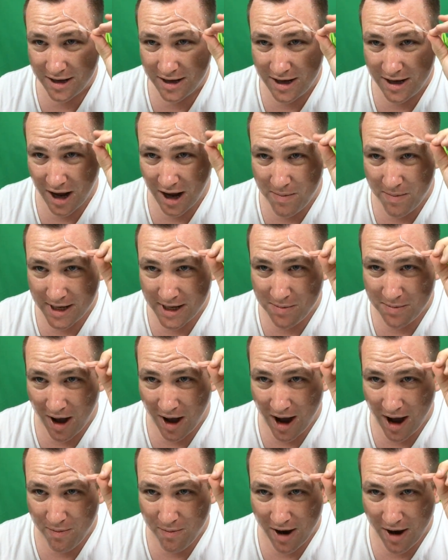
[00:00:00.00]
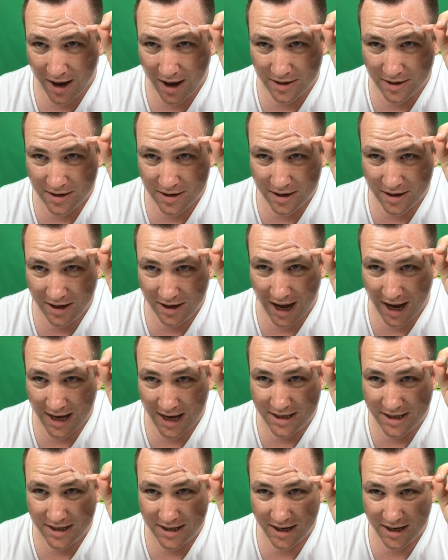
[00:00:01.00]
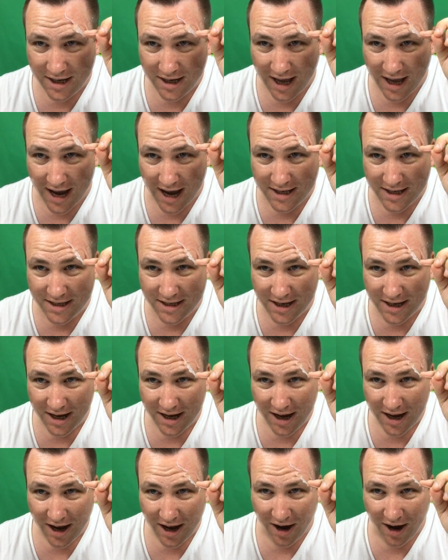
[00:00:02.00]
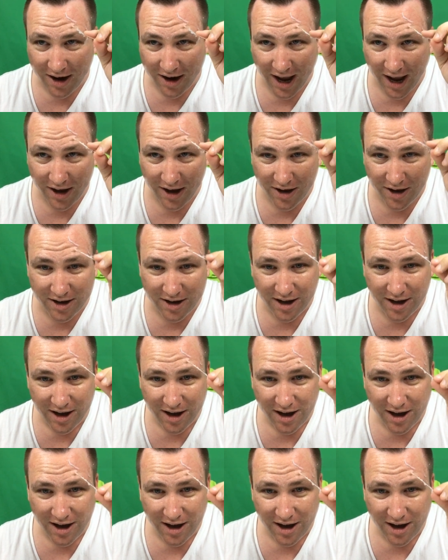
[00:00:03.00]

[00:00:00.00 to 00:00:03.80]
Did I miss my eyebrows? Yes, yes. Okay, good.